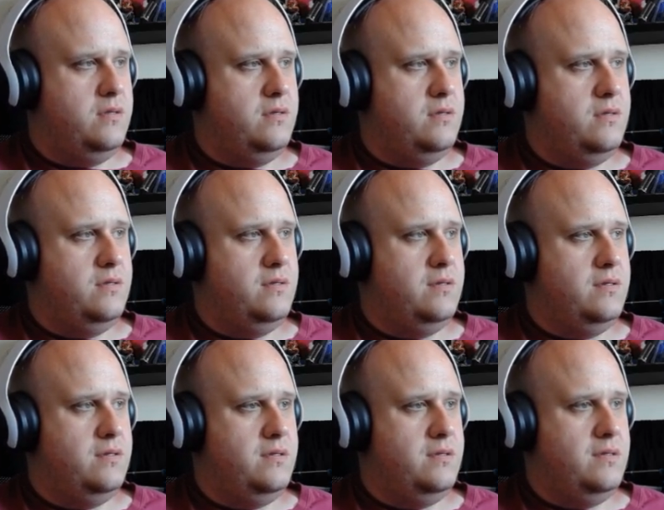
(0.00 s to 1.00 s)

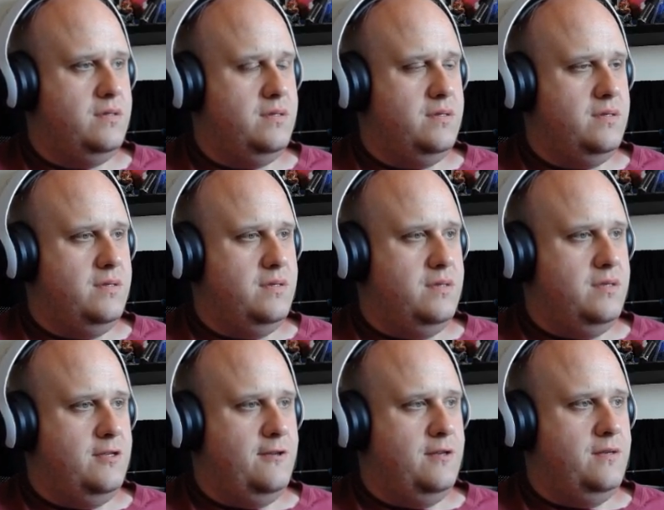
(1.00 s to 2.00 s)

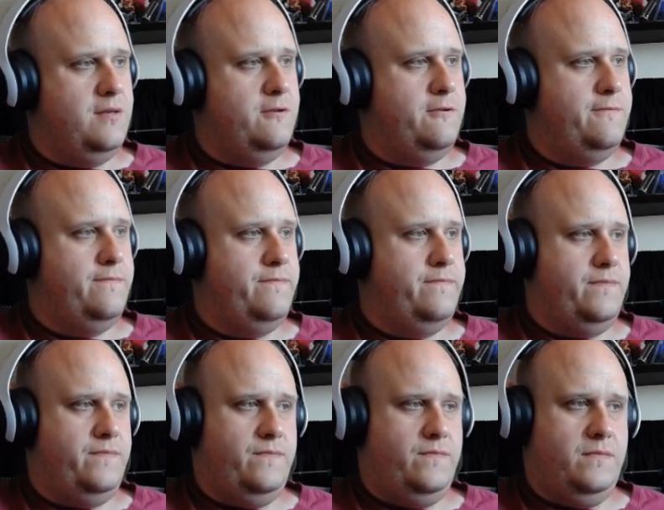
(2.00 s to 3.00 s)

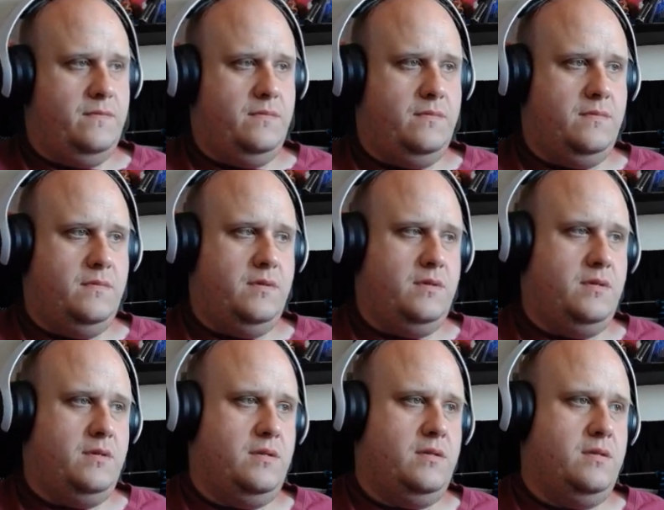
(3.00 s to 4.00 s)

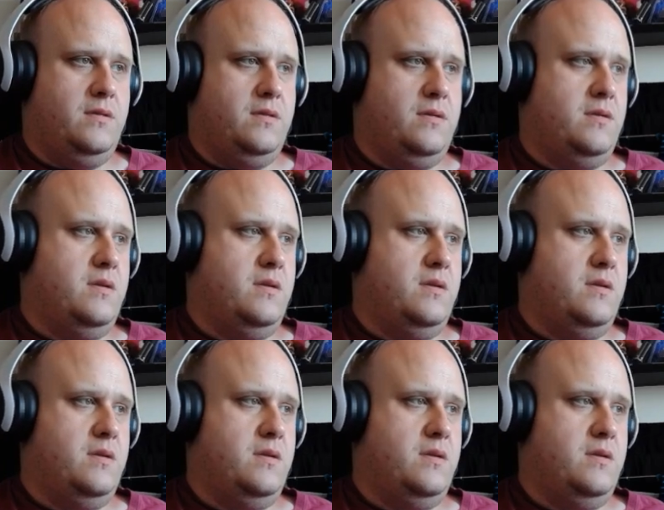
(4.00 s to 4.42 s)
Nothing is said.